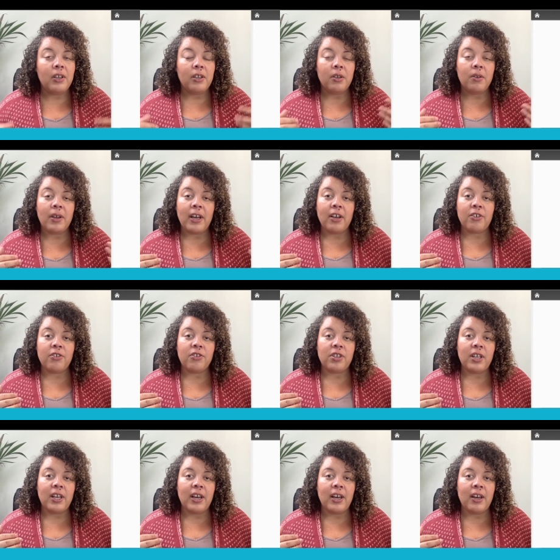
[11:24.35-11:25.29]
You'll
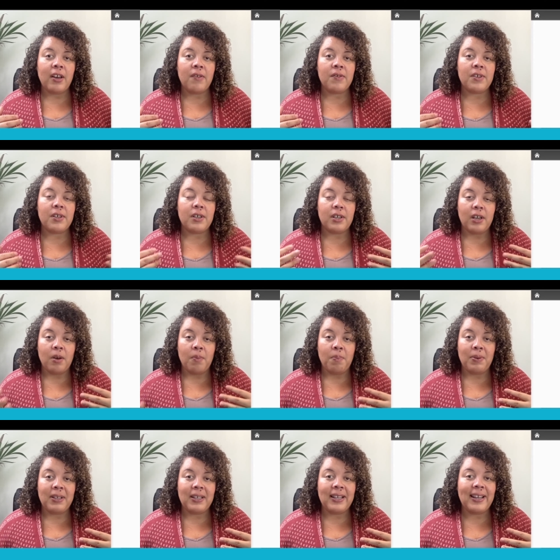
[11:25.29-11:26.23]
actually have a
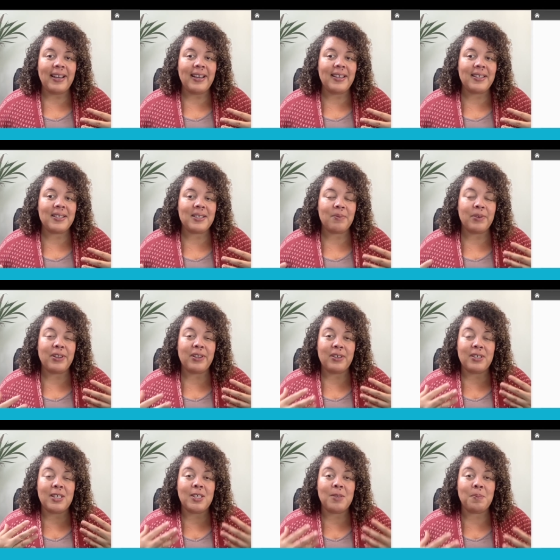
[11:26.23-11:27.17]
place with
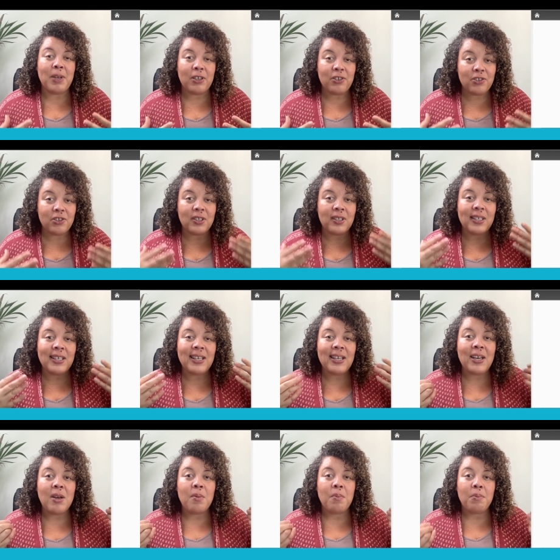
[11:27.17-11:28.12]
a
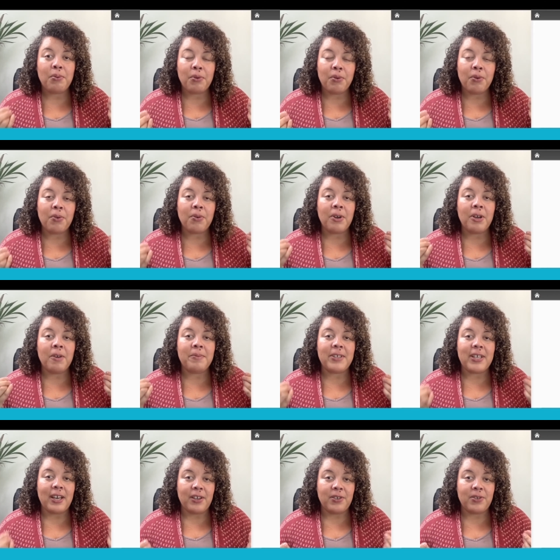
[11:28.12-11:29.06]
specially
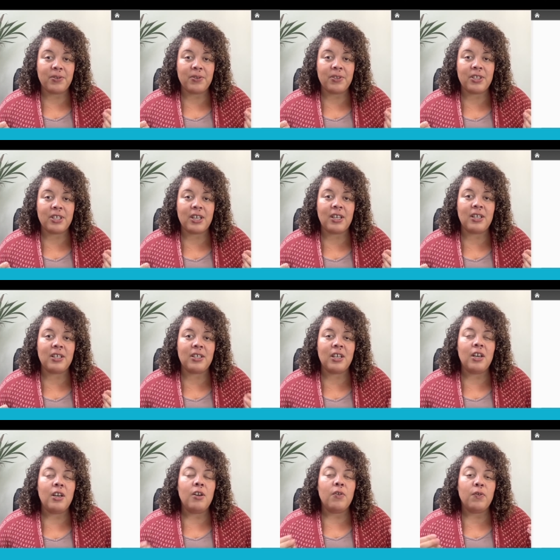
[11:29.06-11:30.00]
programmed exercise
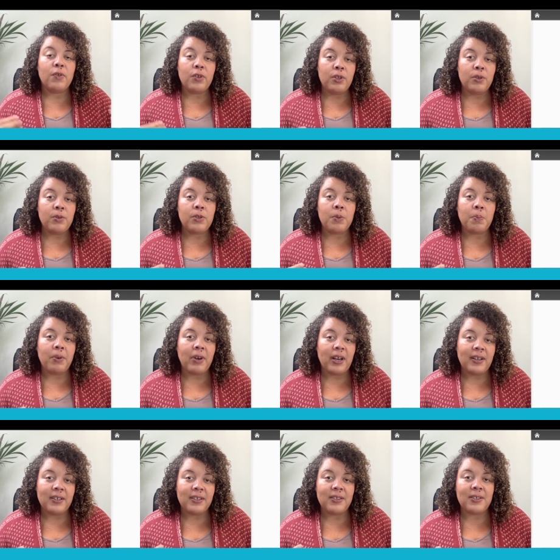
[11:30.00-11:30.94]
for you to
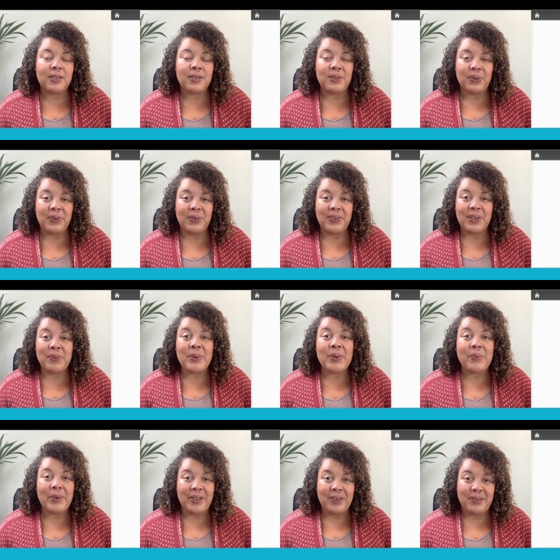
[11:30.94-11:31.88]
practice the notes that
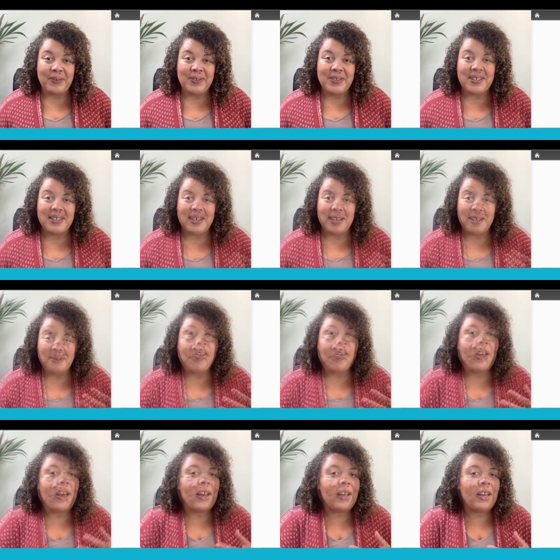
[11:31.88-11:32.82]
we went through today.
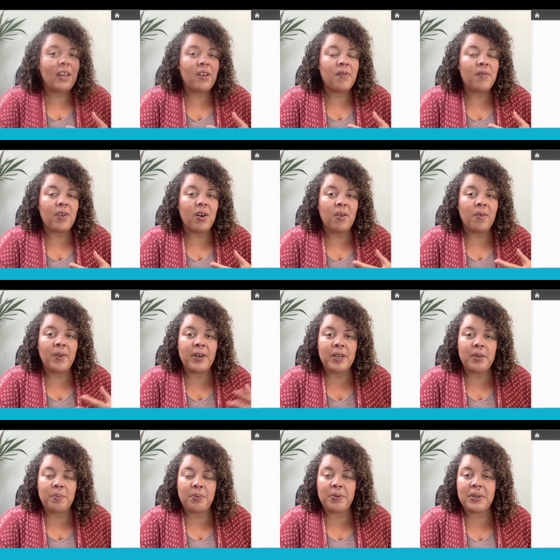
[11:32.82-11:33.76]
Now, I have
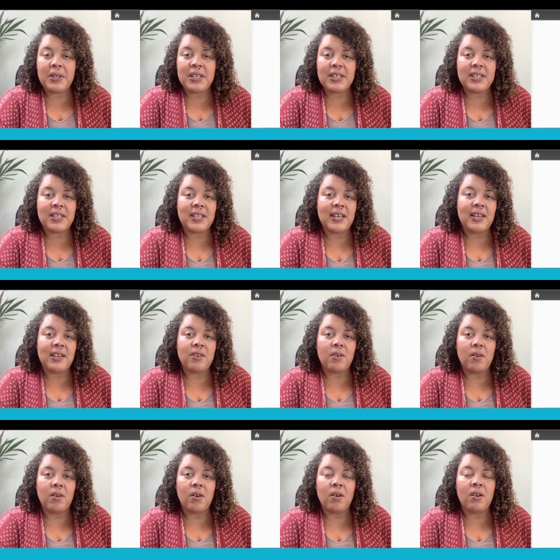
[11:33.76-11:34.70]
already preset
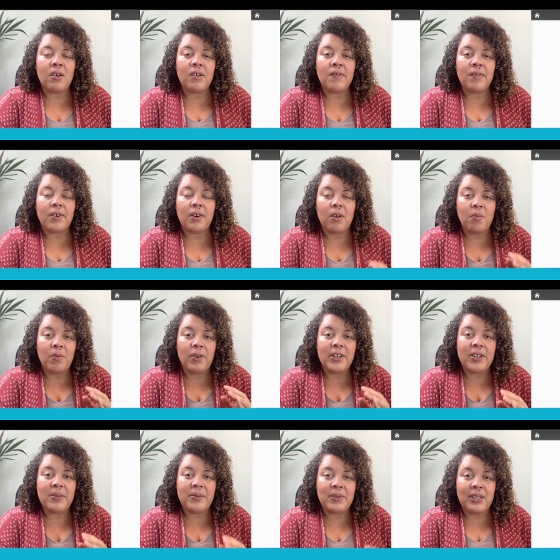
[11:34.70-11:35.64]
all of
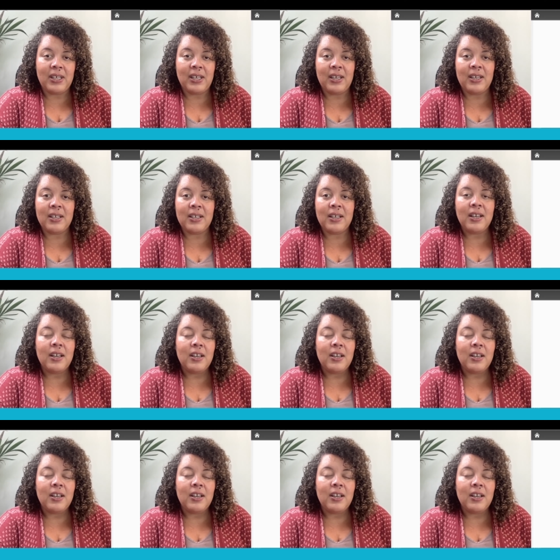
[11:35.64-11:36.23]
what you need,